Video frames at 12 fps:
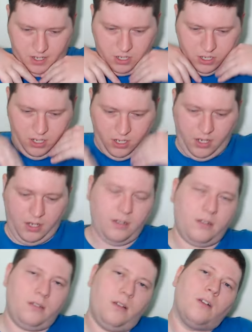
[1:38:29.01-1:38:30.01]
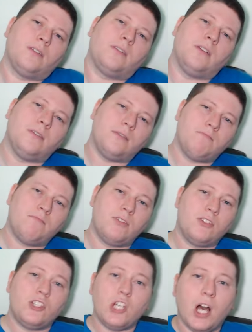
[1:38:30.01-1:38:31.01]
chin and all this other
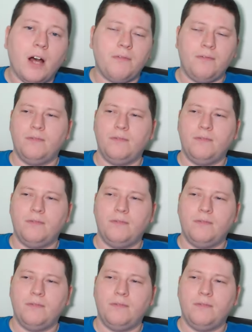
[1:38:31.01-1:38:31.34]
stuff,